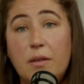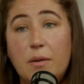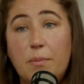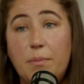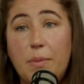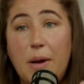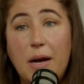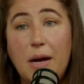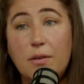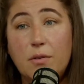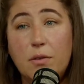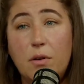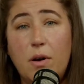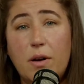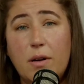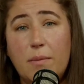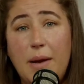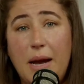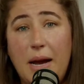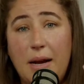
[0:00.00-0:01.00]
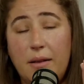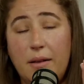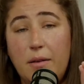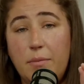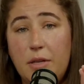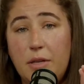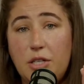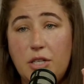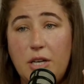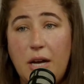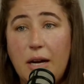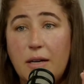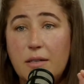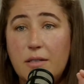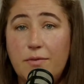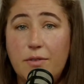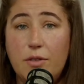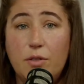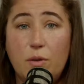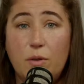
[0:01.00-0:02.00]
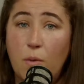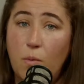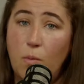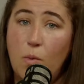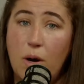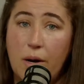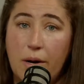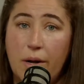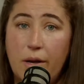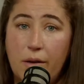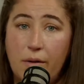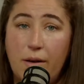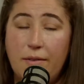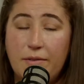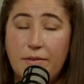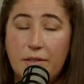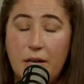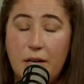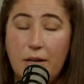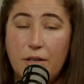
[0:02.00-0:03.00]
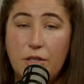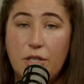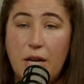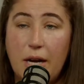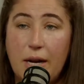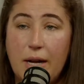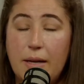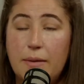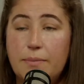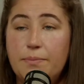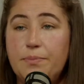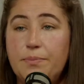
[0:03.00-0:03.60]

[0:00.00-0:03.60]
The box will automatically be checked. If you don't want it, you'll have to uncheck it.